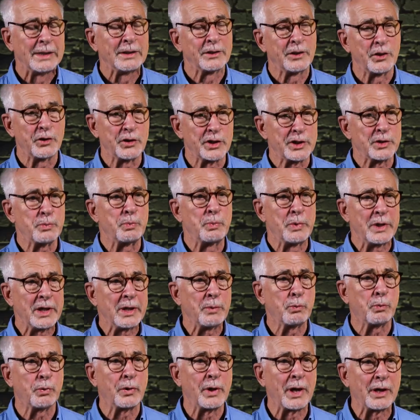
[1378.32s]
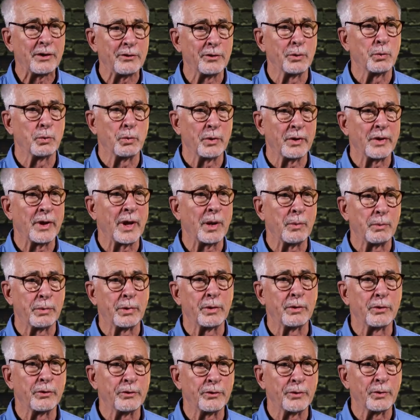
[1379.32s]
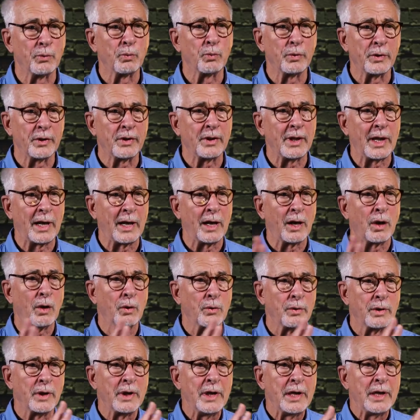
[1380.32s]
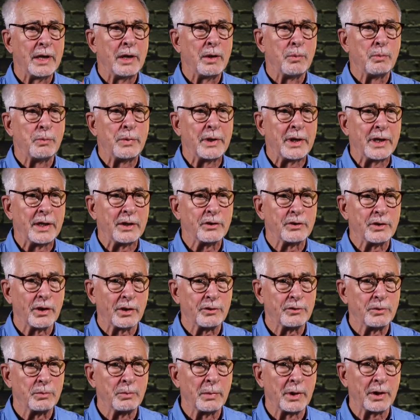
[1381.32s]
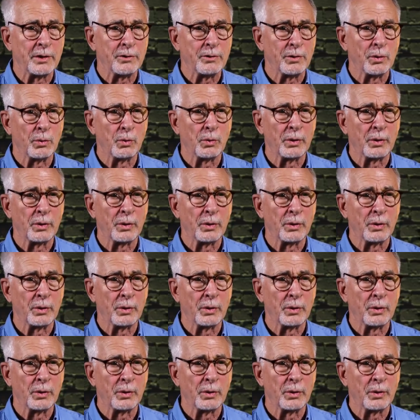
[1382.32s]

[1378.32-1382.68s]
To just be present with that person without being judgmental,